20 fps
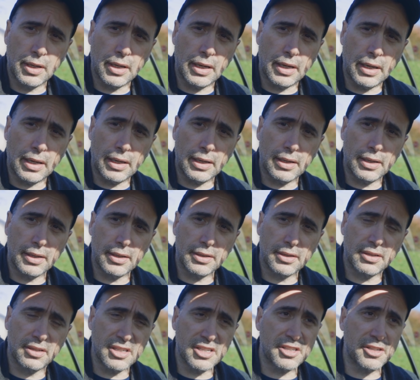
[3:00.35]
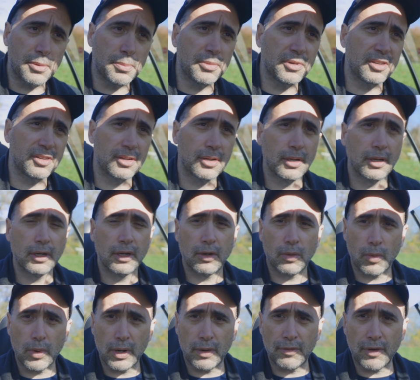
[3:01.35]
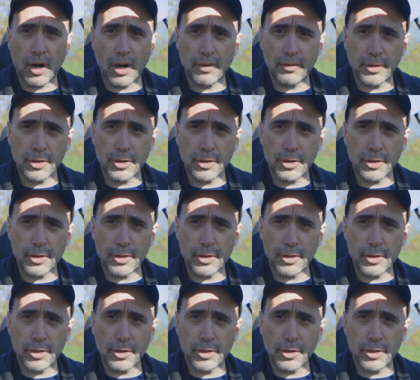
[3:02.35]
uh, systems, one of our